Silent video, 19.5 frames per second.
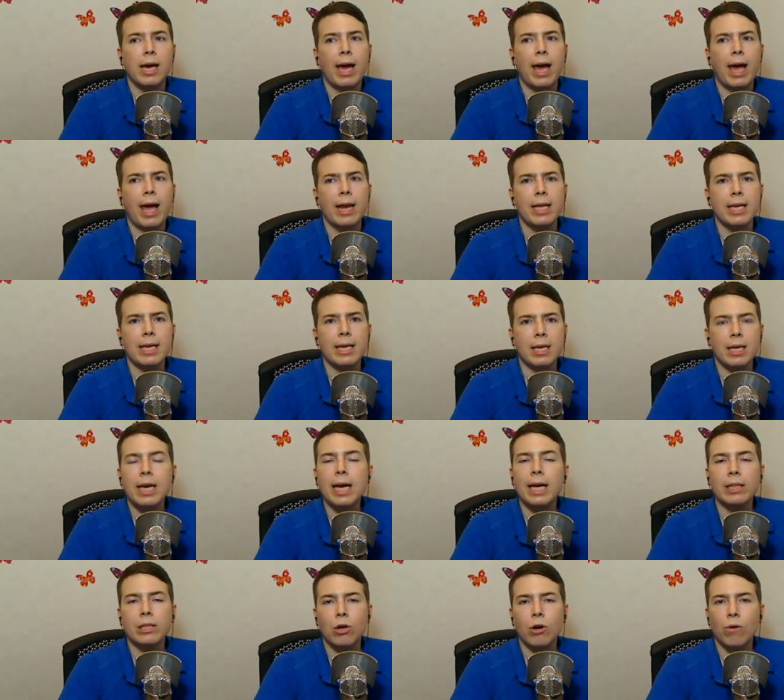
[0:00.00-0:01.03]
and he
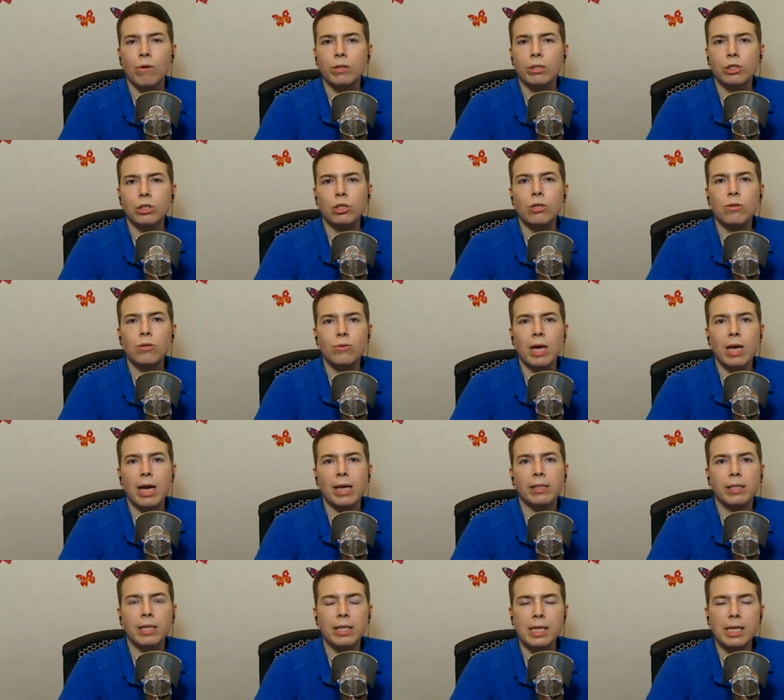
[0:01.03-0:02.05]
had the courage to do
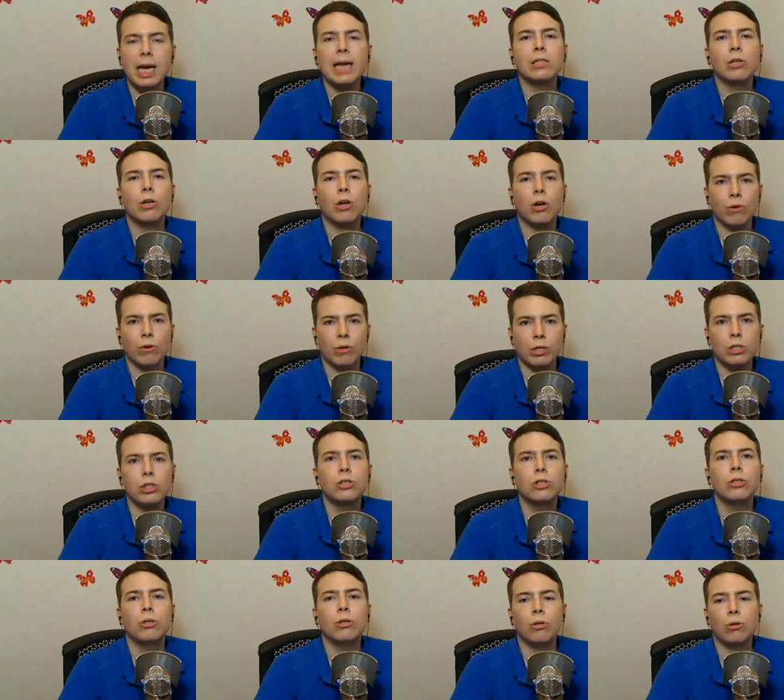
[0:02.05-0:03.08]
that, and then he had the
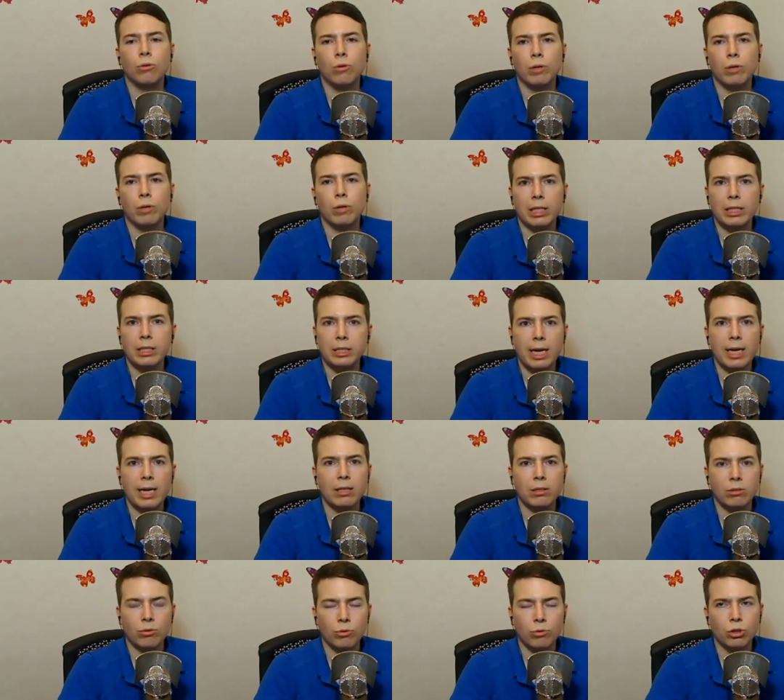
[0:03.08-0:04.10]
courage to at least take
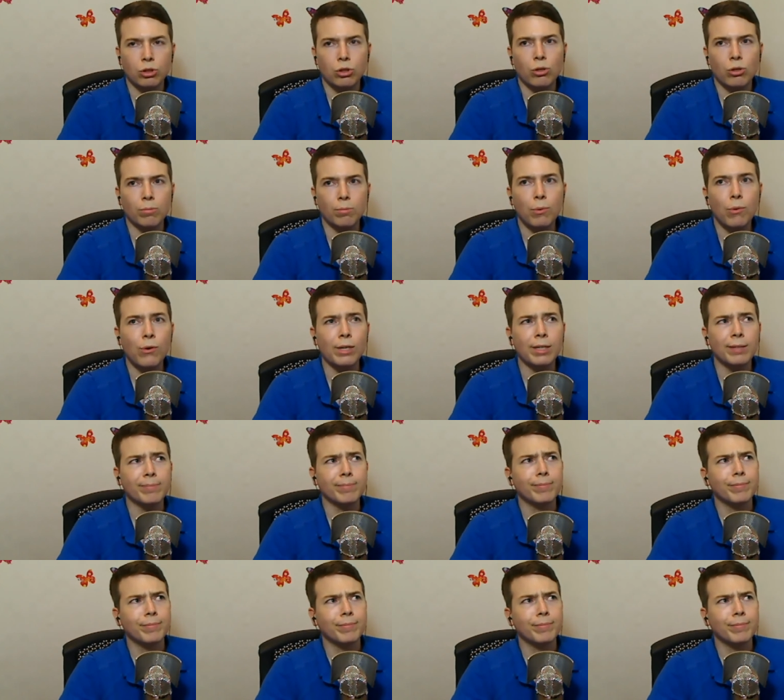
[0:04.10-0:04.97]
it to a certain point.